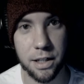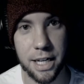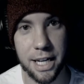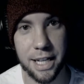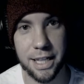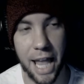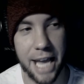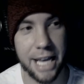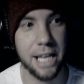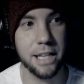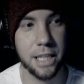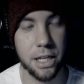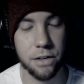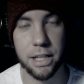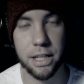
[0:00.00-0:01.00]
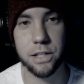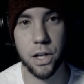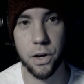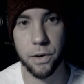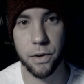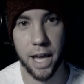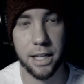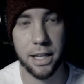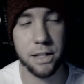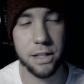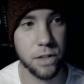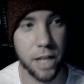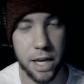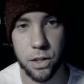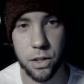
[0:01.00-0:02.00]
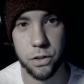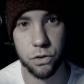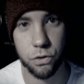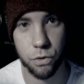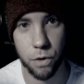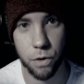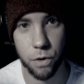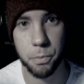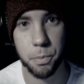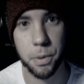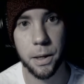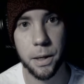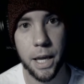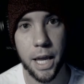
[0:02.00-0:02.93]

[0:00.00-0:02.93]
It literally said, okay, let's take this trope